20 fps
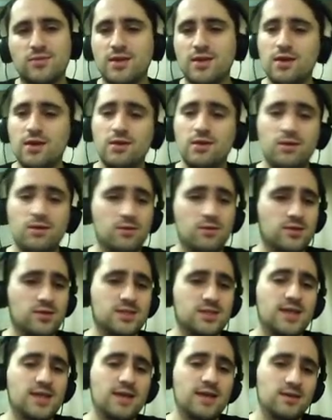They
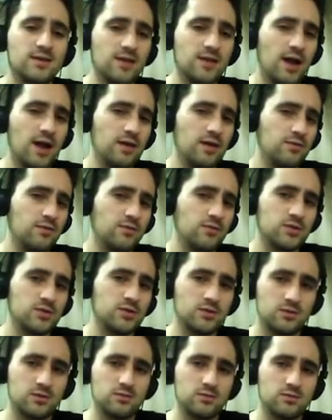decided I
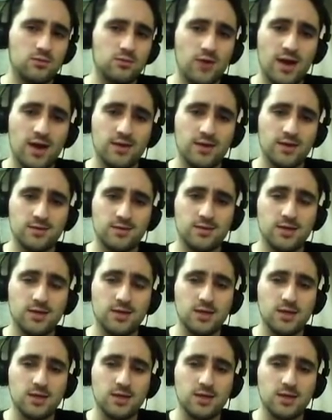was right.